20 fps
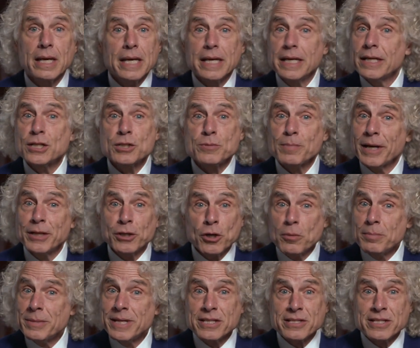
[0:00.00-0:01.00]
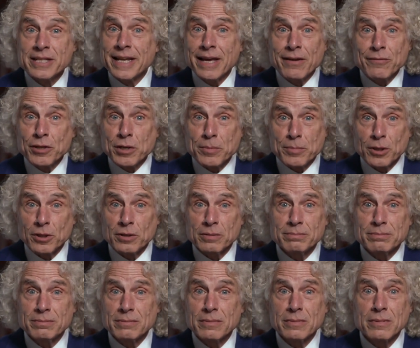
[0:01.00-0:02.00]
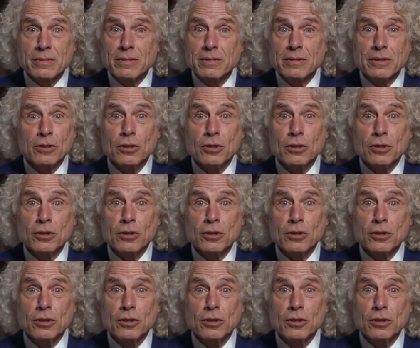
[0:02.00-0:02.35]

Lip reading: It is by no means inevitable. The